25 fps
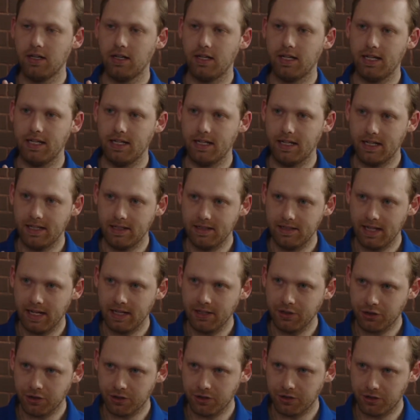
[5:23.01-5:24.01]
In
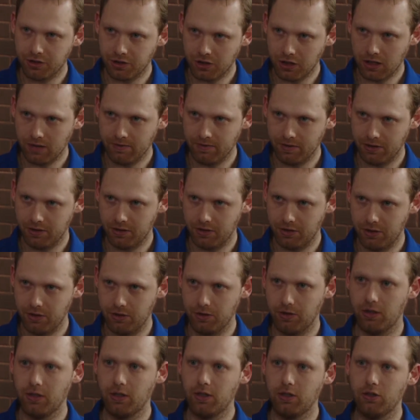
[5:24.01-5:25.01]
indentured
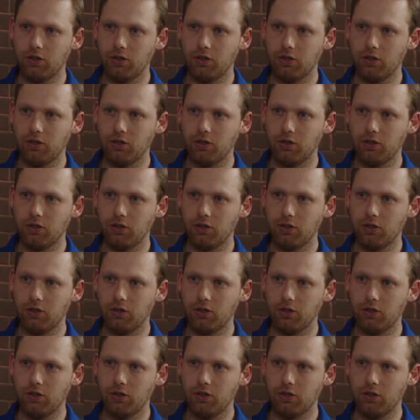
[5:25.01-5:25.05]
servitude,